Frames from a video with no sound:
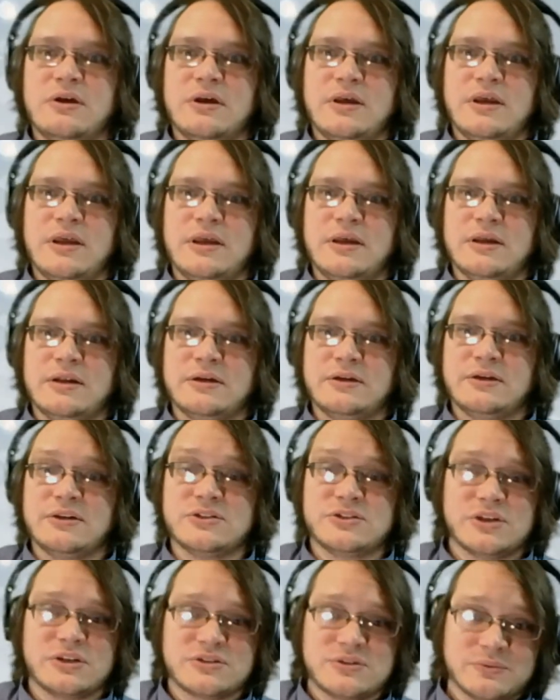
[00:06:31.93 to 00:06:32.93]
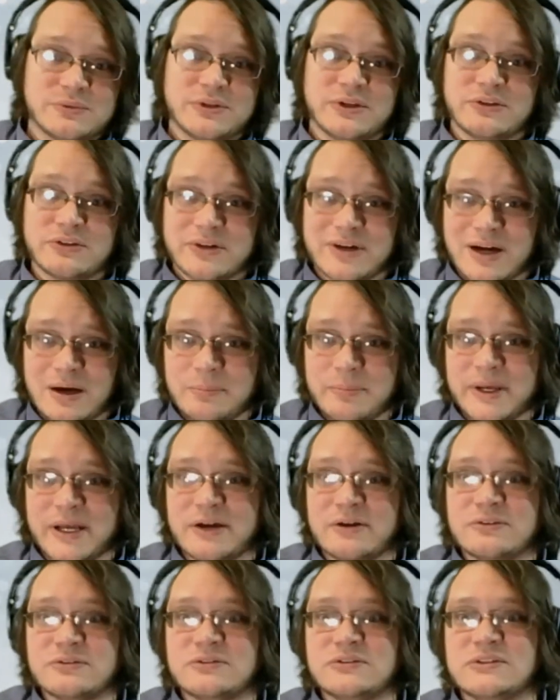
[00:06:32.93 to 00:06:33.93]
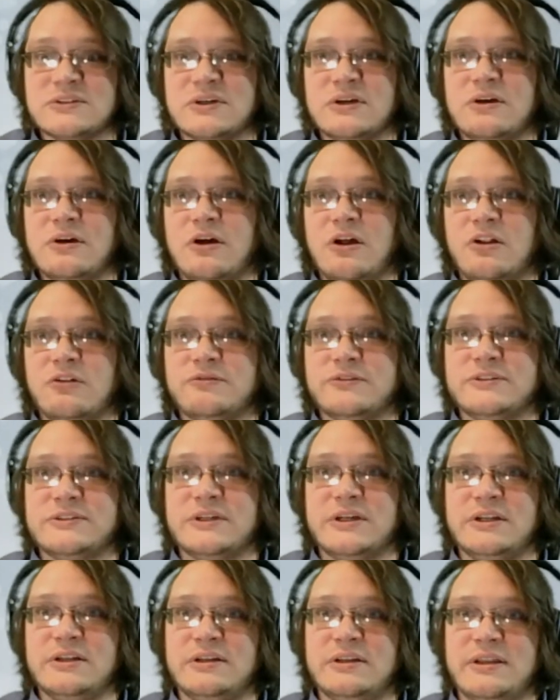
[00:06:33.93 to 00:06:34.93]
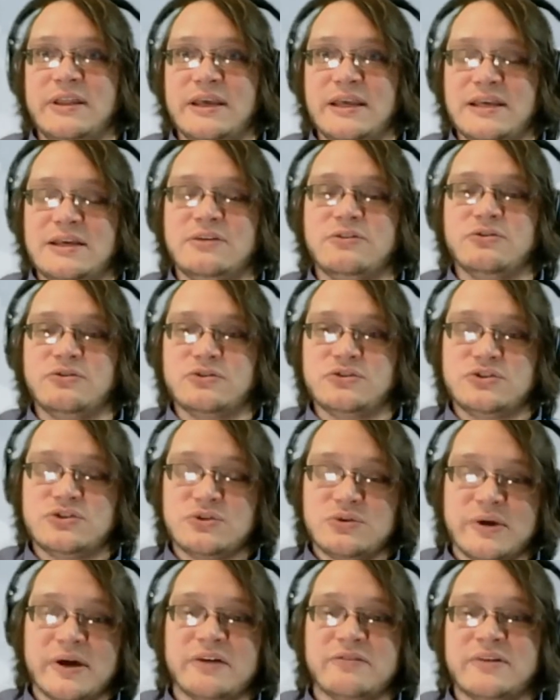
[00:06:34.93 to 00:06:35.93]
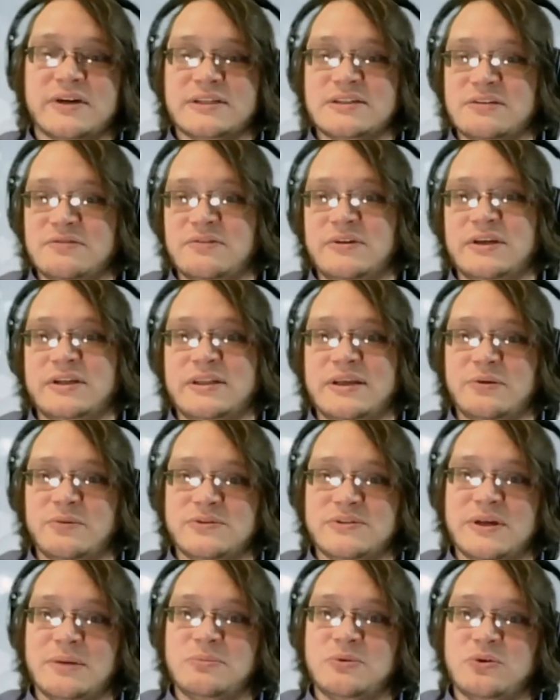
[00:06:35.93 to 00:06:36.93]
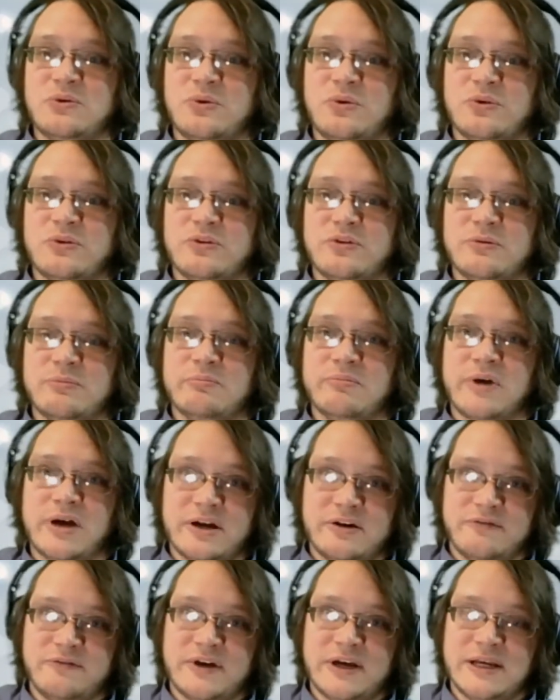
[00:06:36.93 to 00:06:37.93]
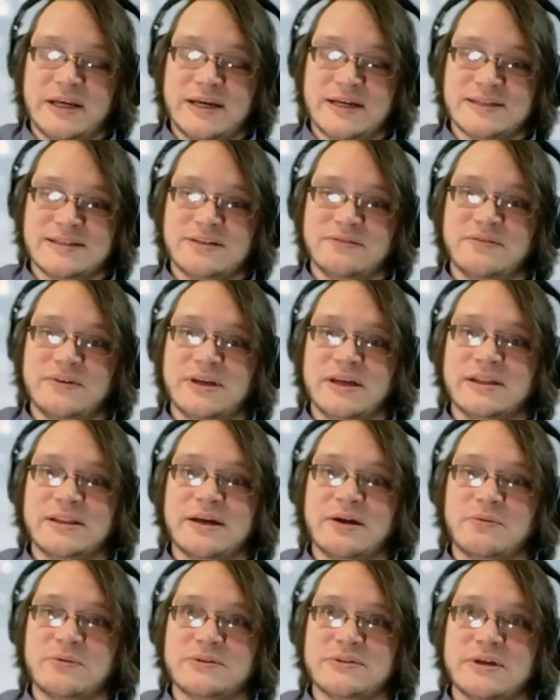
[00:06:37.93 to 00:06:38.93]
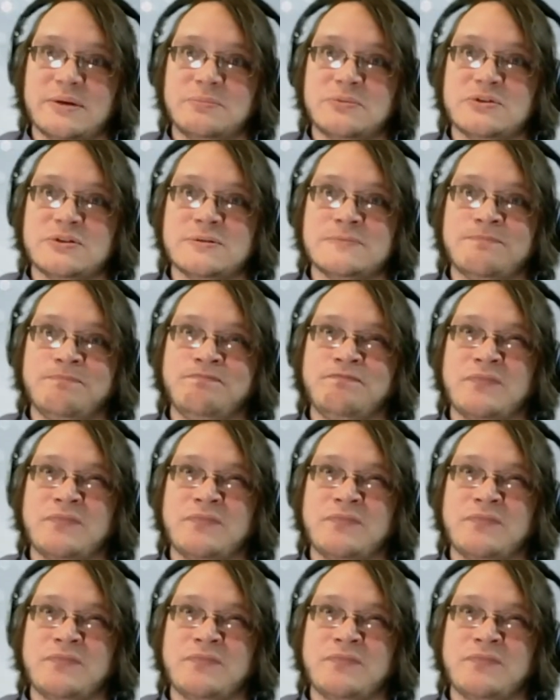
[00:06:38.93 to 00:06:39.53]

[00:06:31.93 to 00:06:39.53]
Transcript: in conjunction with other compounds, all of a sudden they either do have activity at that receptor or they're modifying activity at that receptor.